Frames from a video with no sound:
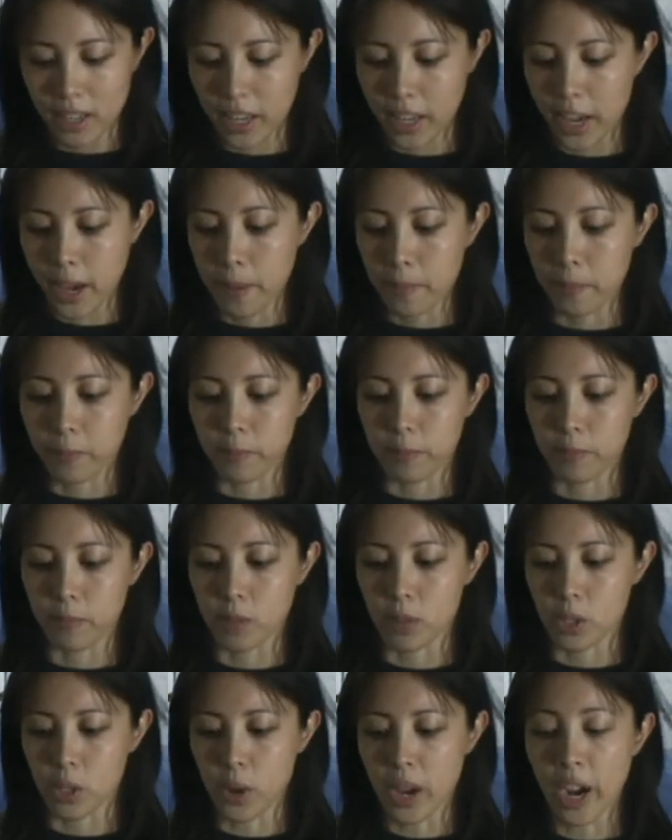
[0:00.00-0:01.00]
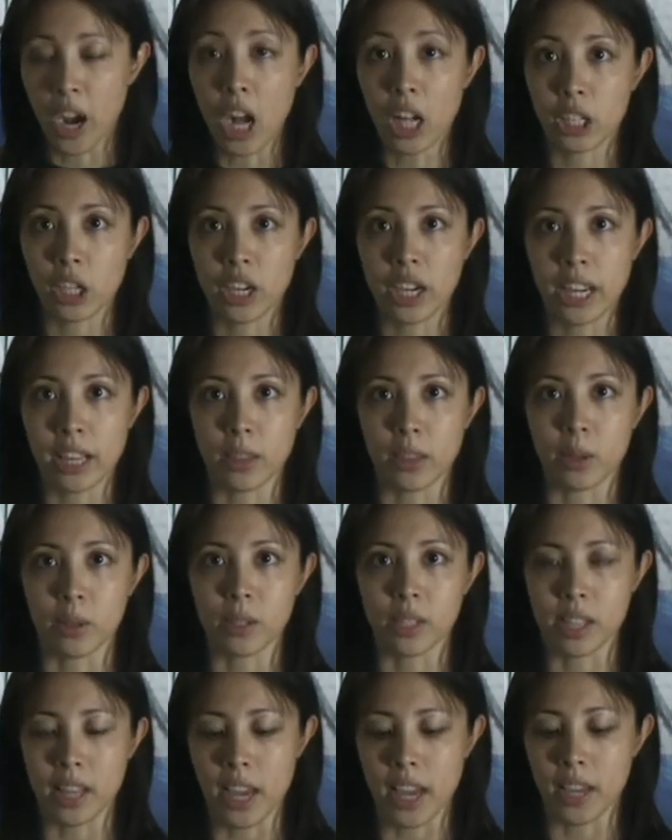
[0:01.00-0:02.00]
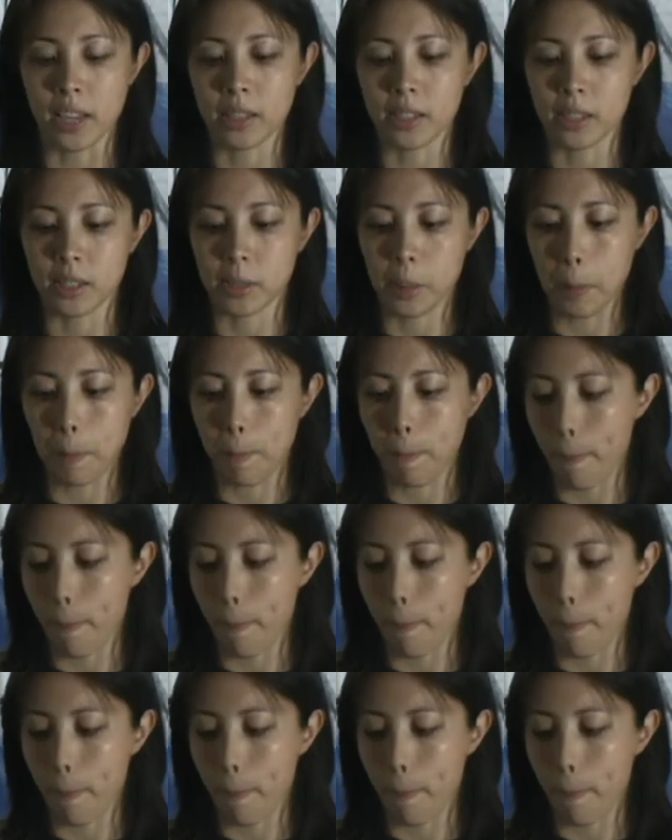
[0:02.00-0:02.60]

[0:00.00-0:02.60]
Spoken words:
Yeah, so I alternate those things.